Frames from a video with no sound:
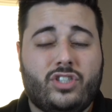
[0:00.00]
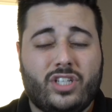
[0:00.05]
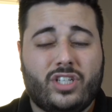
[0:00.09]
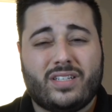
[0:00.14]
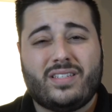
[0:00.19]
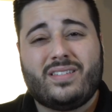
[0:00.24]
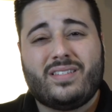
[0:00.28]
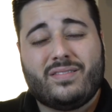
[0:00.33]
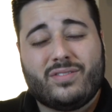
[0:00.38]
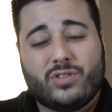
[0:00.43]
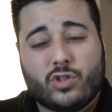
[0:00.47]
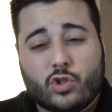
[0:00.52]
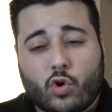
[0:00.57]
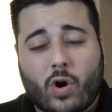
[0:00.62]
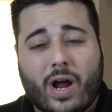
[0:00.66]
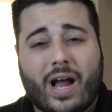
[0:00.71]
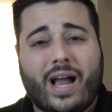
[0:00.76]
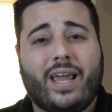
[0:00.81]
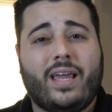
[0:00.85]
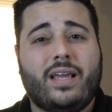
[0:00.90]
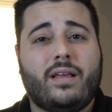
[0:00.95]
just
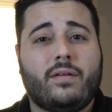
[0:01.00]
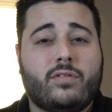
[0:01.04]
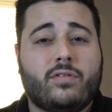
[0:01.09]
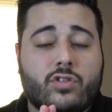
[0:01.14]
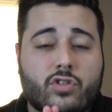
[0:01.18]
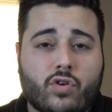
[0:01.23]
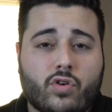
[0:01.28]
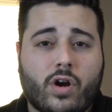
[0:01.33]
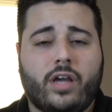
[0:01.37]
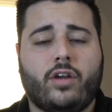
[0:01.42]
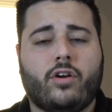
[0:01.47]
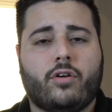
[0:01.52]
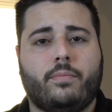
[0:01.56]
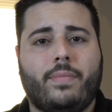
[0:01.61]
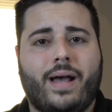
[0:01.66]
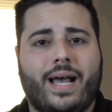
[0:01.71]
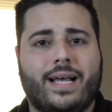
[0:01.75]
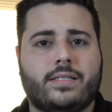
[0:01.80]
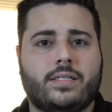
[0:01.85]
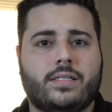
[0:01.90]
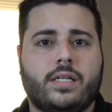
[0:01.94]
try try your
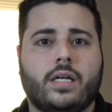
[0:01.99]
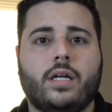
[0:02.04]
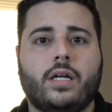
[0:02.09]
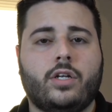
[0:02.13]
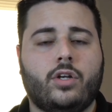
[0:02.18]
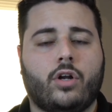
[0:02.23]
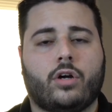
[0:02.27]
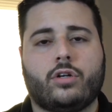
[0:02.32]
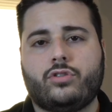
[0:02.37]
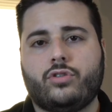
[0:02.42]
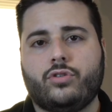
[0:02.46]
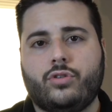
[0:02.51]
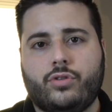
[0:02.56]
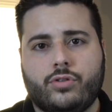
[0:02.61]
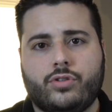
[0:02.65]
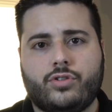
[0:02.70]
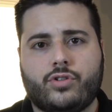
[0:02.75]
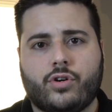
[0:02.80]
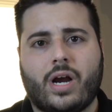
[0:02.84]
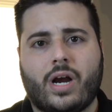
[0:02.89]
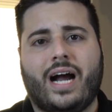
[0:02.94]
best not to
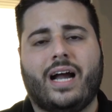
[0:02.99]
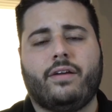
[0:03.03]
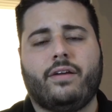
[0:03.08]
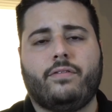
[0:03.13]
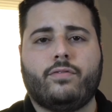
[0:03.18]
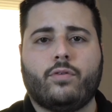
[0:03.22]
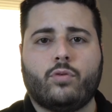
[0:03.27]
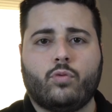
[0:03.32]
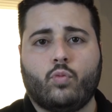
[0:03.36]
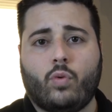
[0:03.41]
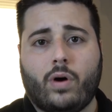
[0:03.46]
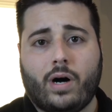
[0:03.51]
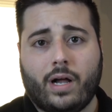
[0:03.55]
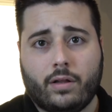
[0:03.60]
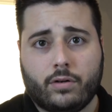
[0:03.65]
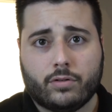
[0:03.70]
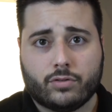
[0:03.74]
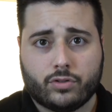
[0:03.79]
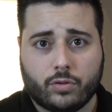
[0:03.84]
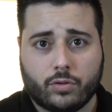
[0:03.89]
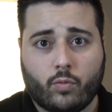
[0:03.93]
use your iPhone
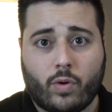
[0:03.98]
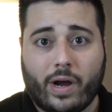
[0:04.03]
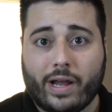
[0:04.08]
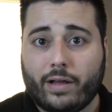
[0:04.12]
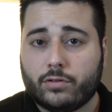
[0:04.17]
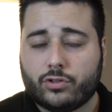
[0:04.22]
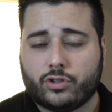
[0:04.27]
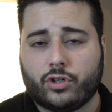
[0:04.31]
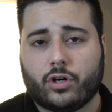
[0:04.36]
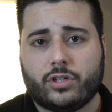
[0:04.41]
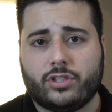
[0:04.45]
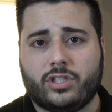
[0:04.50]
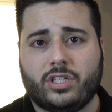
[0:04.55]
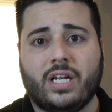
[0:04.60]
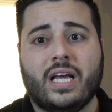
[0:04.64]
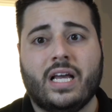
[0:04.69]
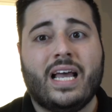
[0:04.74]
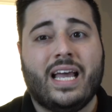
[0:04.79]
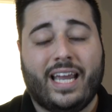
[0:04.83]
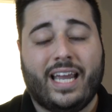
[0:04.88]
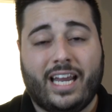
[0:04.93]
while you're while charging.
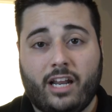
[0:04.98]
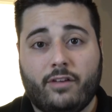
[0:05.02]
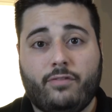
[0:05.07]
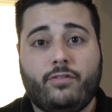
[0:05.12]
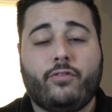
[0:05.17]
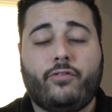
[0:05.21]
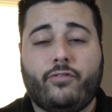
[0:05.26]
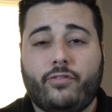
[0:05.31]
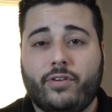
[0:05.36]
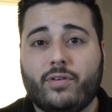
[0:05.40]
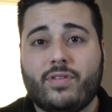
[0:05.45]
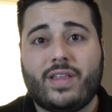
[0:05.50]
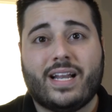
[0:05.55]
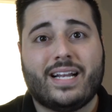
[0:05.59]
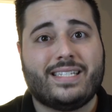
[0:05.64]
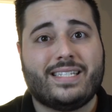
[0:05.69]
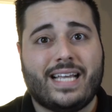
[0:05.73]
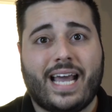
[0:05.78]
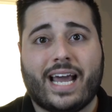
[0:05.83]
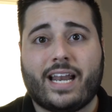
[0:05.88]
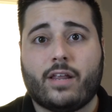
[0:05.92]
And if you feel that
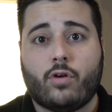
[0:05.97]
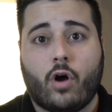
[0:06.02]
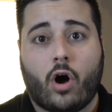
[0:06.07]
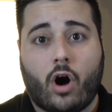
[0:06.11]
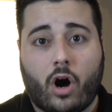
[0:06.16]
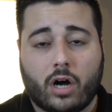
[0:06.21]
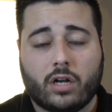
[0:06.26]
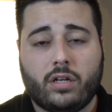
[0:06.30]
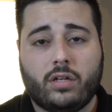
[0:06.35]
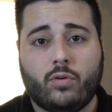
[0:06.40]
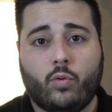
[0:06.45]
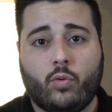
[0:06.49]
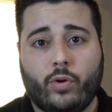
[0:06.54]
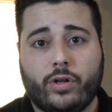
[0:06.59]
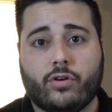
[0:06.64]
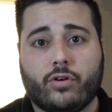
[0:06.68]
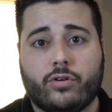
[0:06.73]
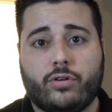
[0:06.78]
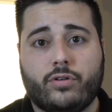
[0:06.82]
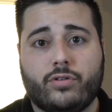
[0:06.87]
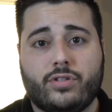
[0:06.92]
it's getting hot
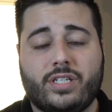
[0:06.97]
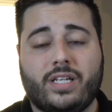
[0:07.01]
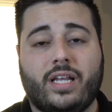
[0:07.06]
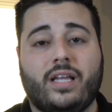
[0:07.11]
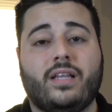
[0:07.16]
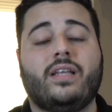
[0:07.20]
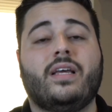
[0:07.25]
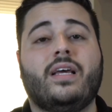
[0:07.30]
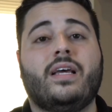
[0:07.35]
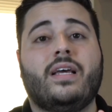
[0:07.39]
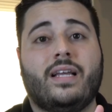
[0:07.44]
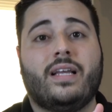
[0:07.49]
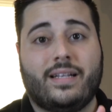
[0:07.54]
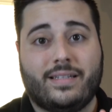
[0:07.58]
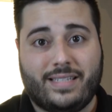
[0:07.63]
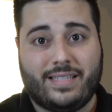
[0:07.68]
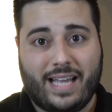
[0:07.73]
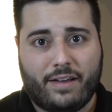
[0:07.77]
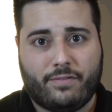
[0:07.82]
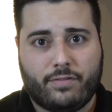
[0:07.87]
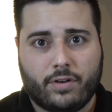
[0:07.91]
when you're using it,
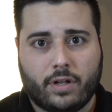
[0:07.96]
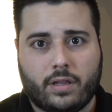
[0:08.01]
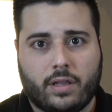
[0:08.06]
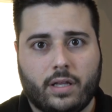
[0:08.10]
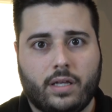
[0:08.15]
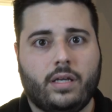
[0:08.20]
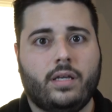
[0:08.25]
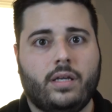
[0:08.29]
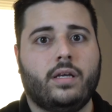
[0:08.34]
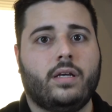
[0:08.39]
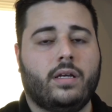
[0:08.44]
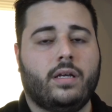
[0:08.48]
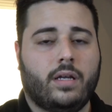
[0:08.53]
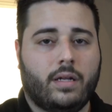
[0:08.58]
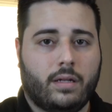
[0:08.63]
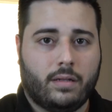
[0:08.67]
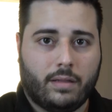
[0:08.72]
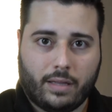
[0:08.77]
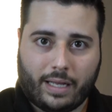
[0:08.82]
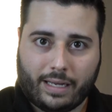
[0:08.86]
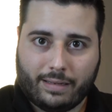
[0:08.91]
definitely
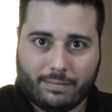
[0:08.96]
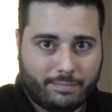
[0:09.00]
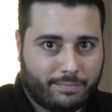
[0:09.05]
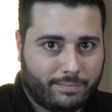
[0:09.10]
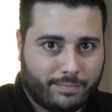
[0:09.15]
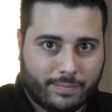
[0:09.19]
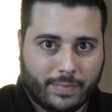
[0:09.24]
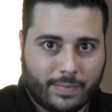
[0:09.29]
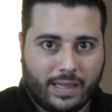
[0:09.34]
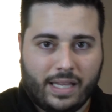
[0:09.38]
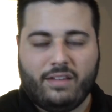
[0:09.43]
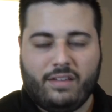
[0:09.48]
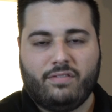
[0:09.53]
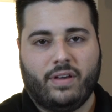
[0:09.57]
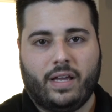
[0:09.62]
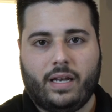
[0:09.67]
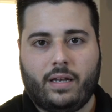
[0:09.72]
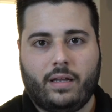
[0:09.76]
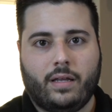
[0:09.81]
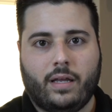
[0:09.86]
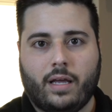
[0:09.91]
like leave
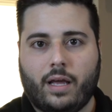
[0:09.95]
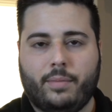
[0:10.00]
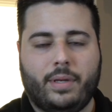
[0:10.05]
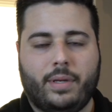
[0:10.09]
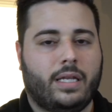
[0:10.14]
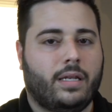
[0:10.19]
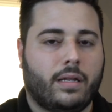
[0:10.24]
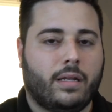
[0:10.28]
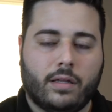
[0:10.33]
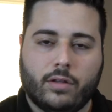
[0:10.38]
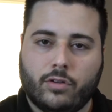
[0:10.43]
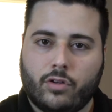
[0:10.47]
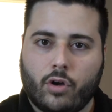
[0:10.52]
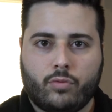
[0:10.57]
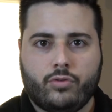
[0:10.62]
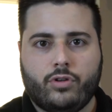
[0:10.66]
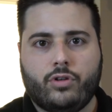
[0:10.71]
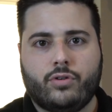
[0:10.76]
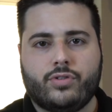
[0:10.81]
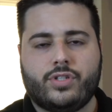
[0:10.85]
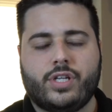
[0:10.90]
it I mean,
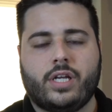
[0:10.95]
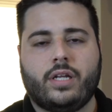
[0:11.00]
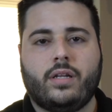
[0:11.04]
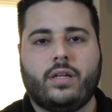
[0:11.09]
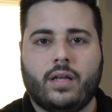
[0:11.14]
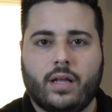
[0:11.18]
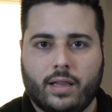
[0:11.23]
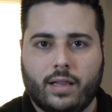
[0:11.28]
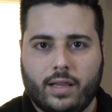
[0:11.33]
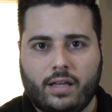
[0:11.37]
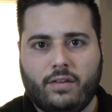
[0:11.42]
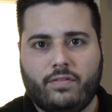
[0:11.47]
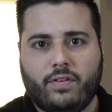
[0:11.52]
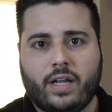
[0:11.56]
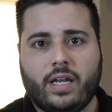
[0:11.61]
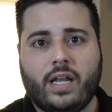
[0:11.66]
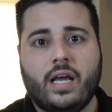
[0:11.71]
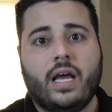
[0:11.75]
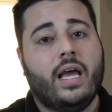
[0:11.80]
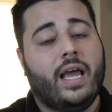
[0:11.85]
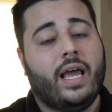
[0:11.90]
don't use it, leave
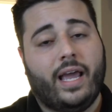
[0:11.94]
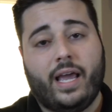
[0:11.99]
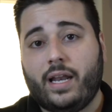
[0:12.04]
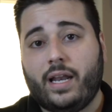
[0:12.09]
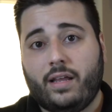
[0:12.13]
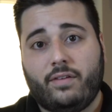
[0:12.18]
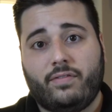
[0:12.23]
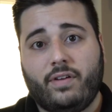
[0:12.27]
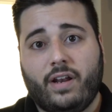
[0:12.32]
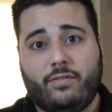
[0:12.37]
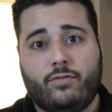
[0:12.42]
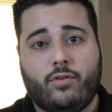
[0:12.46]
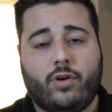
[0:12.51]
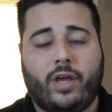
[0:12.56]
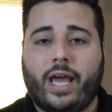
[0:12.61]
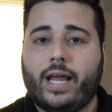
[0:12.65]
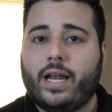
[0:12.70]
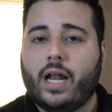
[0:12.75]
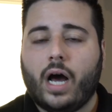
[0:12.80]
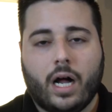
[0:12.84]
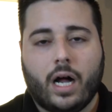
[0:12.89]
it, and even if you
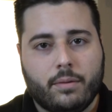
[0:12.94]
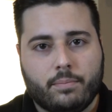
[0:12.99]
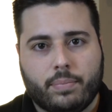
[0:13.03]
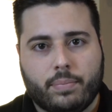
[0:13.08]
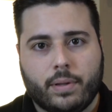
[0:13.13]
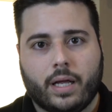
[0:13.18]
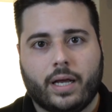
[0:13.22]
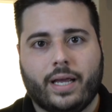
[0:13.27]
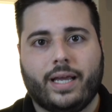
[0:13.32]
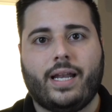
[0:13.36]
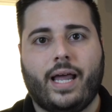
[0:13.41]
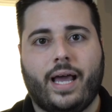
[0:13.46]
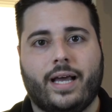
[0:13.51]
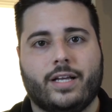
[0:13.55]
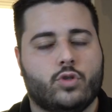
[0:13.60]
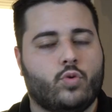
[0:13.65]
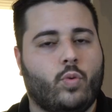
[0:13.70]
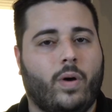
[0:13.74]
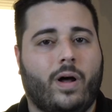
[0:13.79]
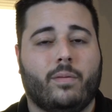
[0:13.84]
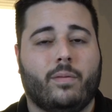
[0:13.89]
can, unplug it
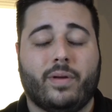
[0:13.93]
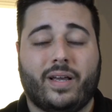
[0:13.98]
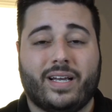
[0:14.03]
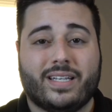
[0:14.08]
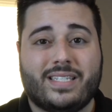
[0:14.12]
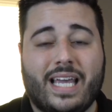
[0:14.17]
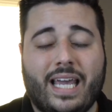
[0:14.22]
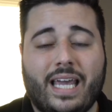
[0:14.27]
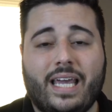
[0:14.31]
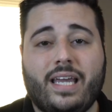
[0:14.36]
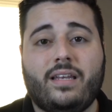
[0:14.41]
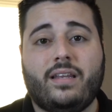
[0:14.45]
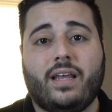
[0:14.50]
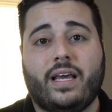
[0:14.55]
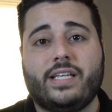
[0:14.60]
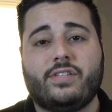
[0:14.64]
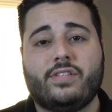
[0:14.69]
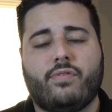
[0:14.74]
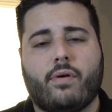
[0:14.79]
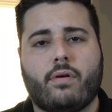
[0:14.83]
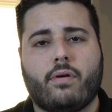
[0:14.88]
as well because heat
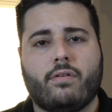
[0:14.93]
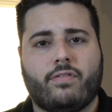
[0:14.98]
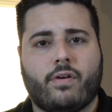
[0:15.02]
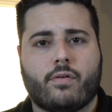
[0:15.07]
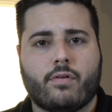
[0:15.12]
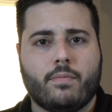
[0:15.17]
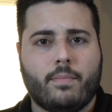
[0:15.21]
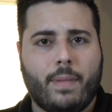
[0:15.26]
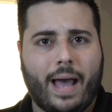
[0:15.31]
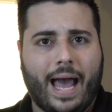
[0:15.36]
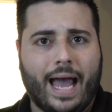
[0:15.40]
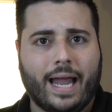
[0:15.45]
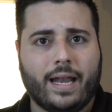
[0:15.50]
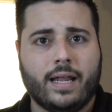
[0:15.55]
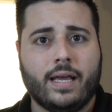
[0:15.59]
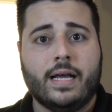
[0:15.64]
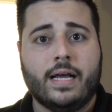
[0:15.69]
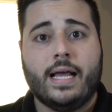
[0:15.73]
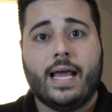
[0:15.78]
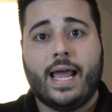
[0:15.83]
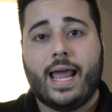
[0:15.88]
is very, very bad.
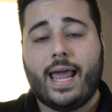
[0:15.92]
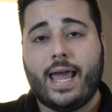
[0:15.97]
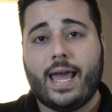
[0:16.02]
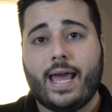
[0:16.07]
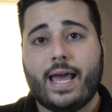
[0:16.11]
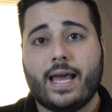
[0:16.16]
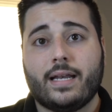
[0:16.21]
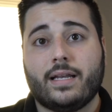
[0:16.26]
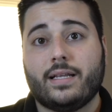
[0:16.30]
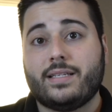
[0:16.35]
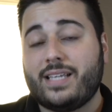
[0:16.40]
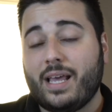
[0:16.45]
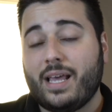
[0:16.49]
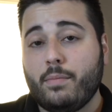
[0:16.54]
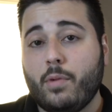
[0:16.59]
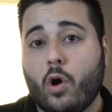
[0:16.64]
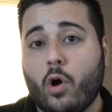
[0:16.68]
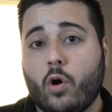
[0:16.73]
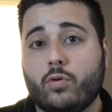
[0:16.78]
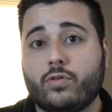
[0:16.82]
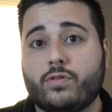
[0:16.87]
And the
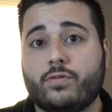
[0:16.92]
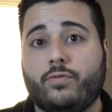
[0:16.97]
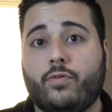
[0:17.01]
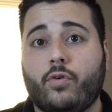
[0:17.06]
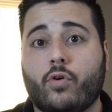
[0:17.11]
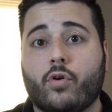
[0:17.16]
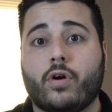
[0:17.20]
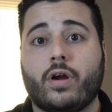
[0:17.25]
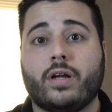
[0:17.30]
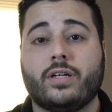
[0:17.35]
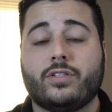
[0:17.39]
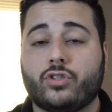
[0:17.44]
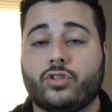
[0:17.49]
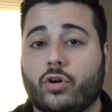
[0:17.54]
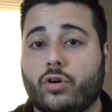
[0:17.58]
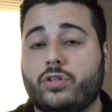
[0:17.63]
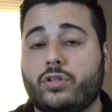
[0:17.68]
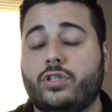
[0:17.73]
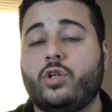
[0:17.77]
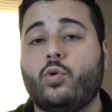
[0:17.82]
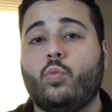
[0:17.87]
same goes for
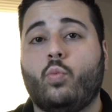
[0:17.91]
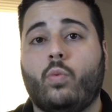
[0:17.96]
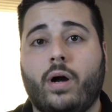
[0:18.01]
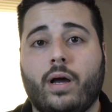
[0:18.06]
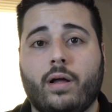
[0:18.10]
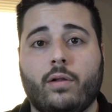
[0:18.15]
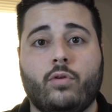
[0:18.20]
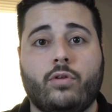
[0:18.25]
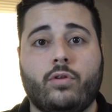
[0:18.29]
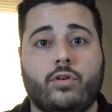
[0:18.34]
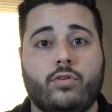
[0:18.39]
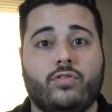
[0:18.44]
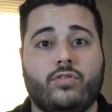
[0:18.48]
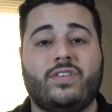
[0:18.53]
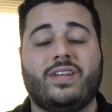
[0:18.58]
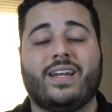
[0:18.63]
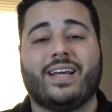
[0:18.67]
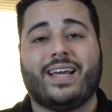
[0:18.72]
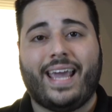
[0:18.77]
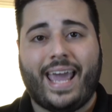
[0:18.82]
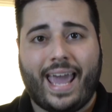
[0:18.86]
charging while
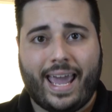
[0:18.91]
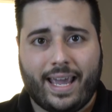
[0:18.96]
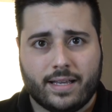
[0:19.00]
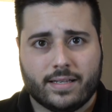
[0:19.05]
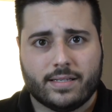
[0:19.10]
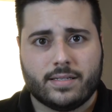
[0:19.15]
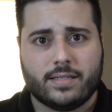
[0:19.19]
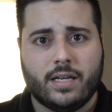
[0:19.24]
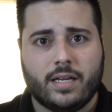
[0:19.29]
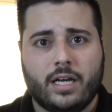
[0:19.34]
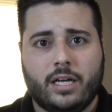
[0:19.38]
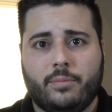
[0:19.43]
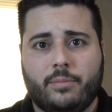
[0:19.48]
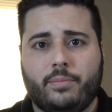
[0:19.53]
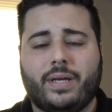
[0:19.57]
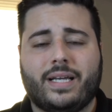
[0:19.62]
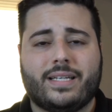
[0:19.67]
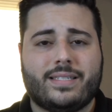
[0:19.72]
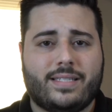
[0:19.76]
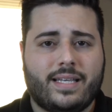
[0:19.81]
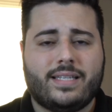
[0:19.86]
using a case
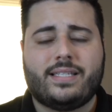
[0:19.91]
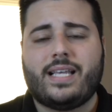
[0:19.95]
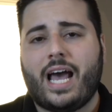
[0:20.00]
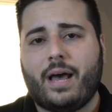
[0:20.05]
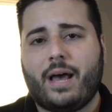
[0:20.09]
because this